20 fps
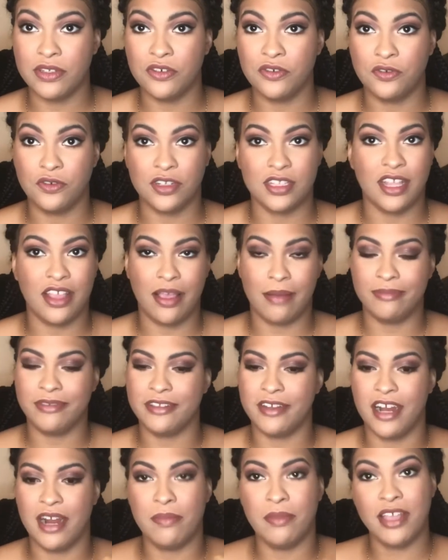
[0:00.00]
and tricks. I'm
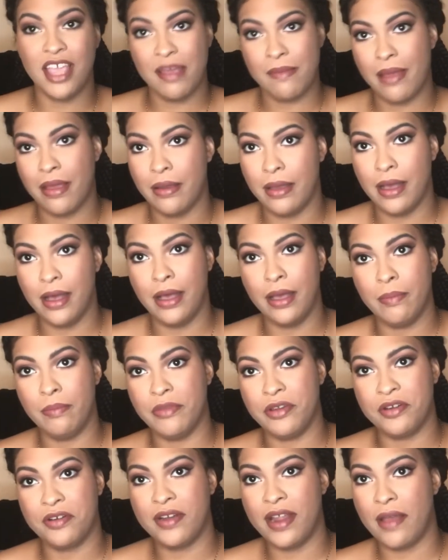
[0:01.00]
sorry, I'm looking at my
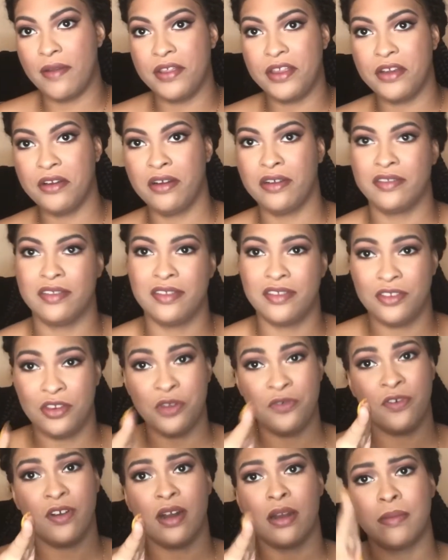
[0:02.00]
mirror down here because it's
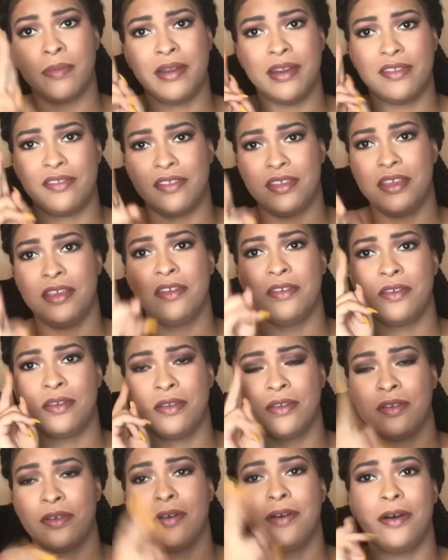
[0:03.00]
too far to me to see
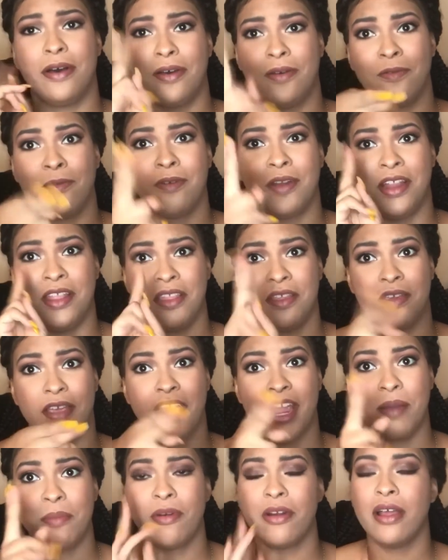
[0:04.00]
in the
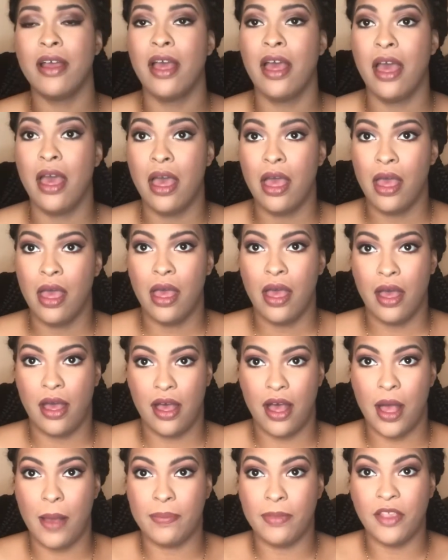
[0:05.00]
camera.
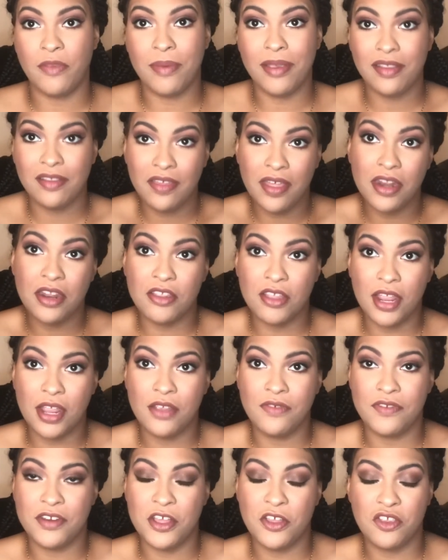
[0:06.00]
That's basically the end of
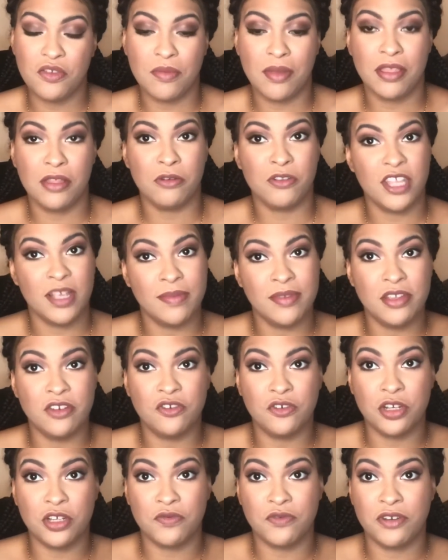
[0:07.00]
today's video. These are my little tips and
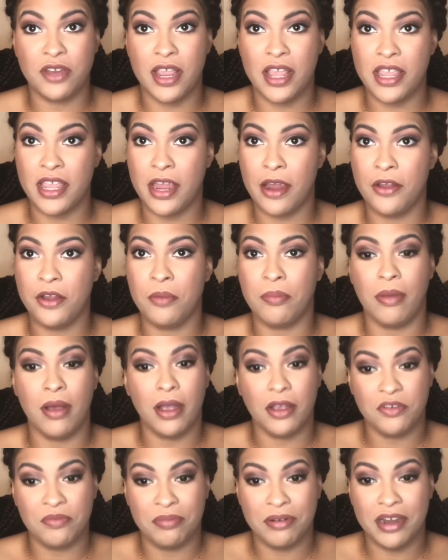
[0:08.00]
tricks for taking care of your
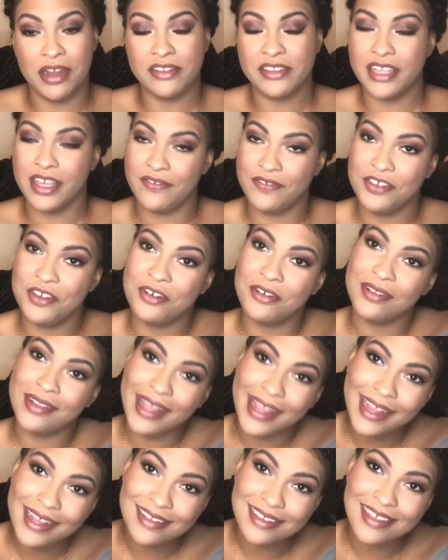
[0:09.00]
box braids. If you're
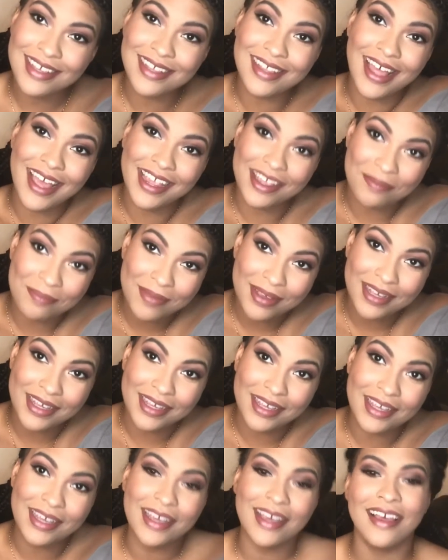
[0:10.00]
lazy like
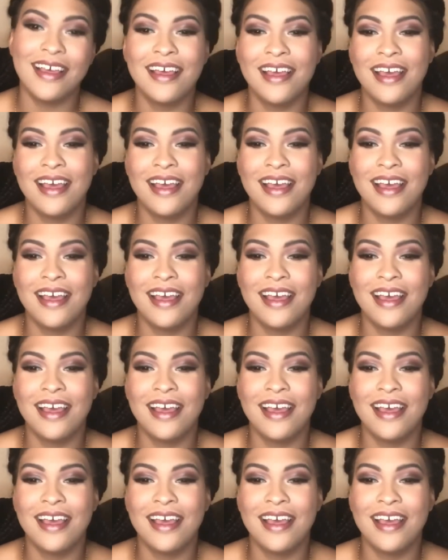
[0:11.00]
me,